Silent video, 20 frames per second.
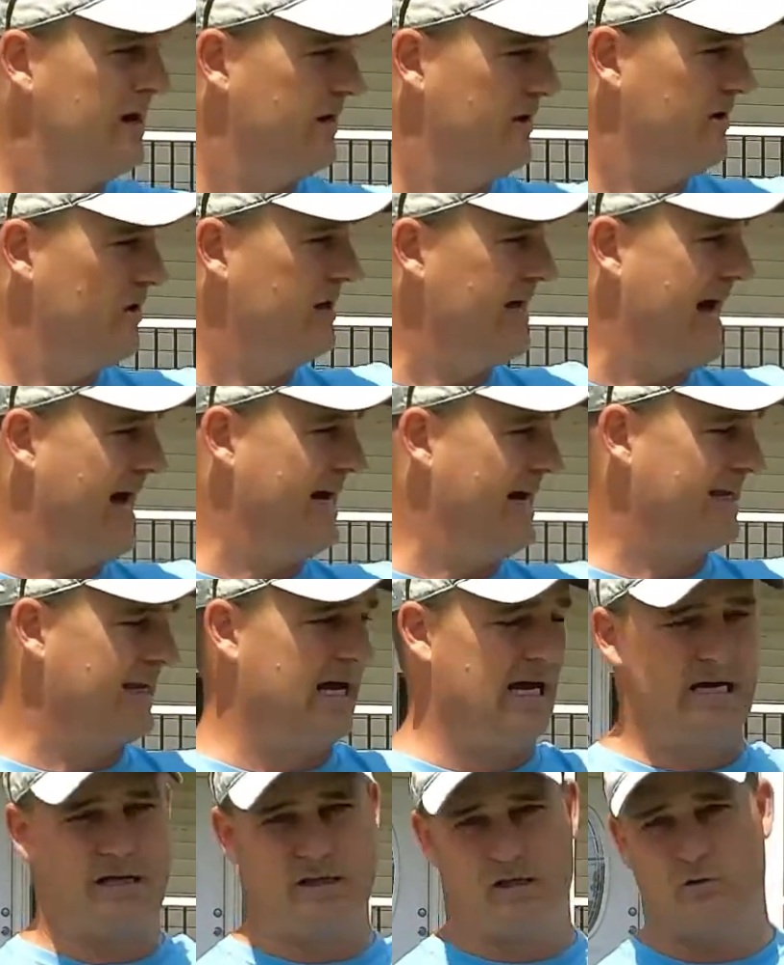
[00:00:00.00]
new gas
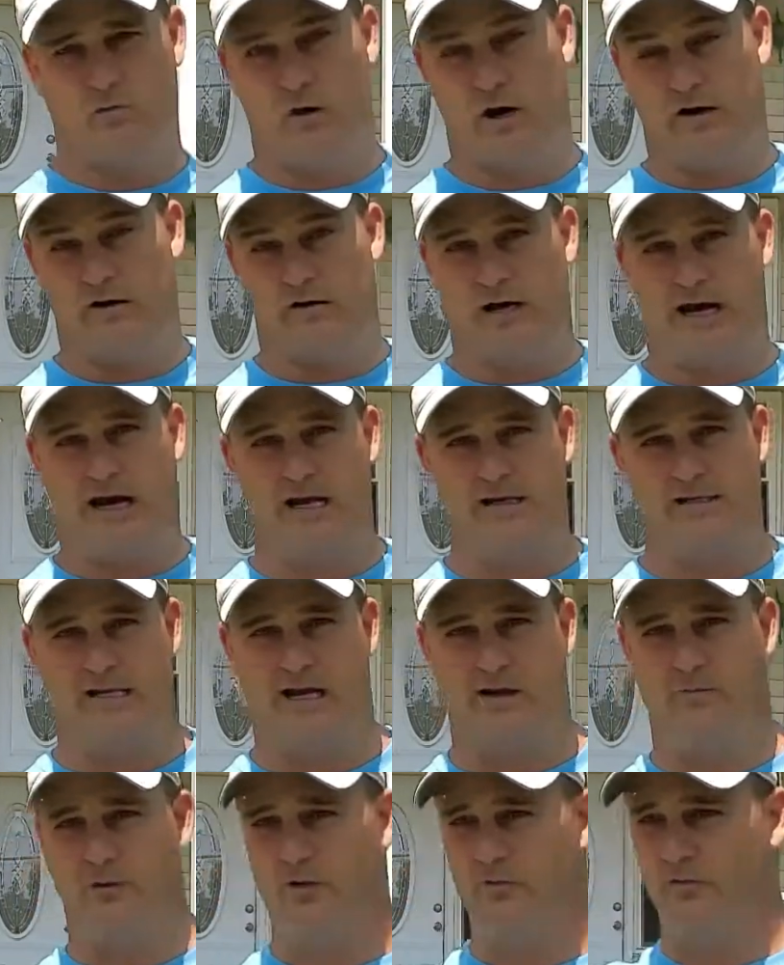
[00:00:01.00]
lines, new water lines,
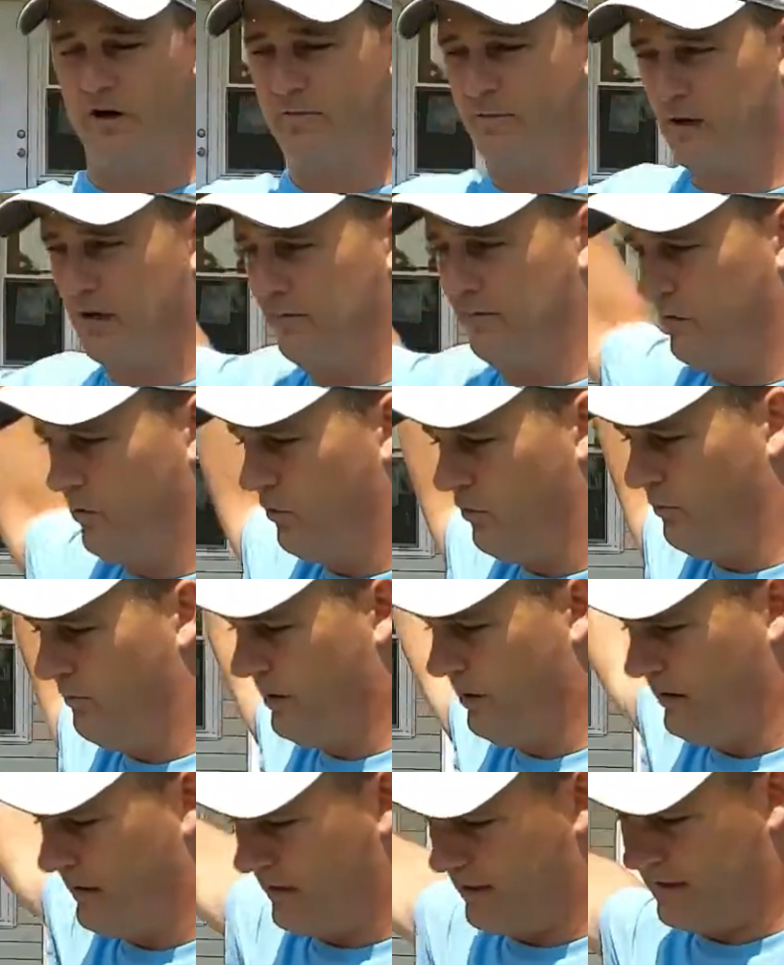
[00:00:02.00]
and then we replumbed the whole
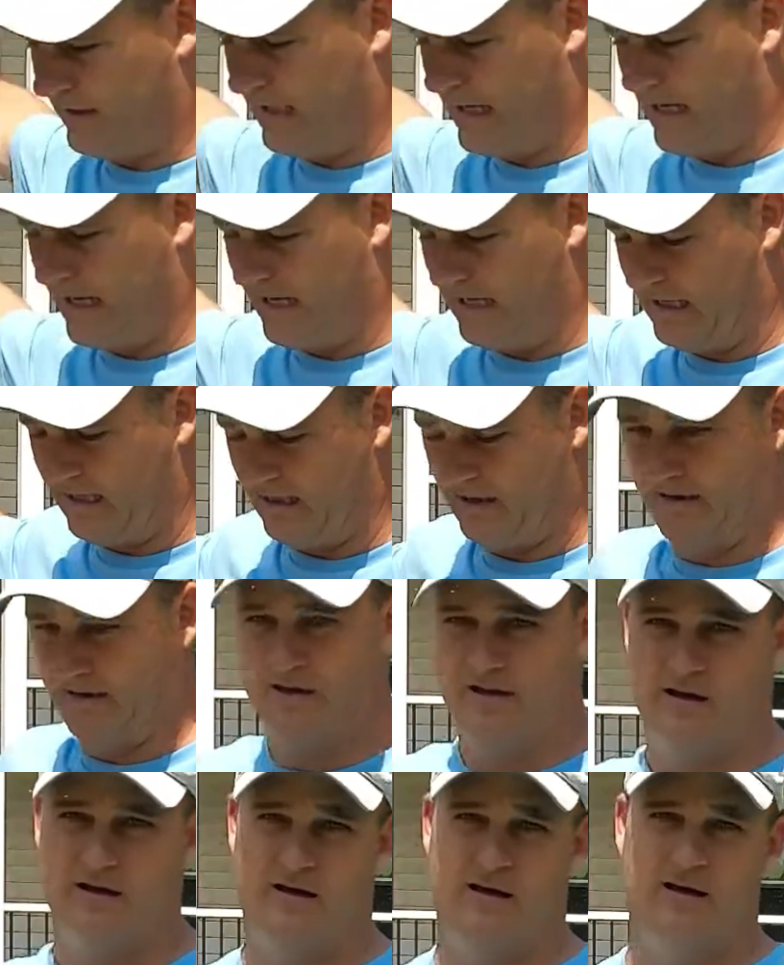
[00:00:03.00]
inside. And
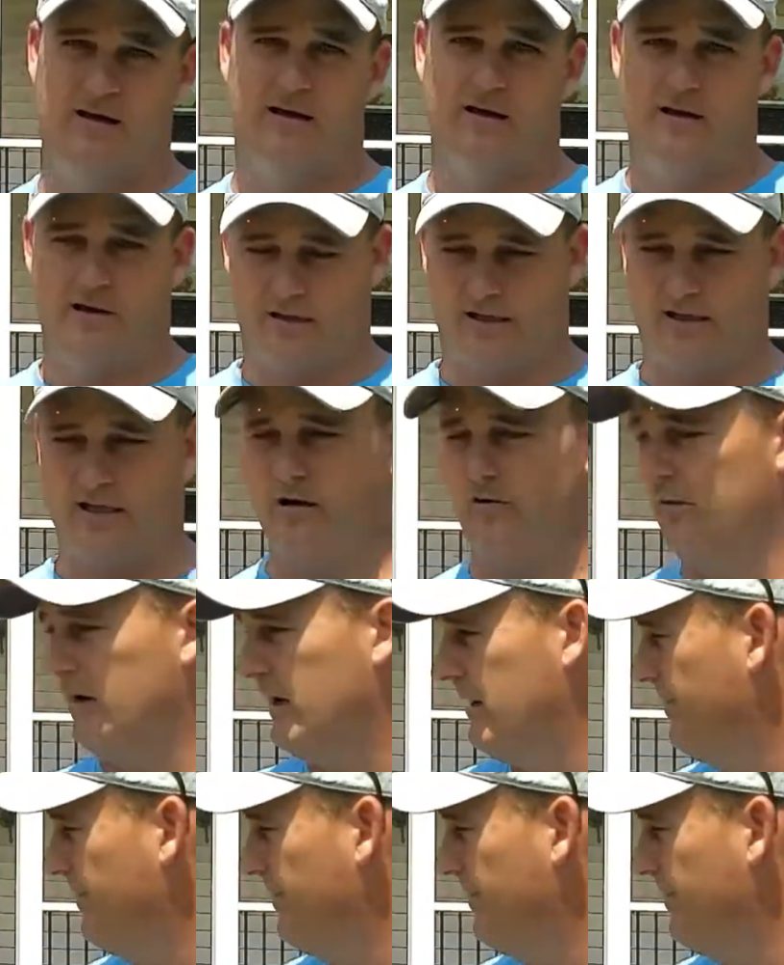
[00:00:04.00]
so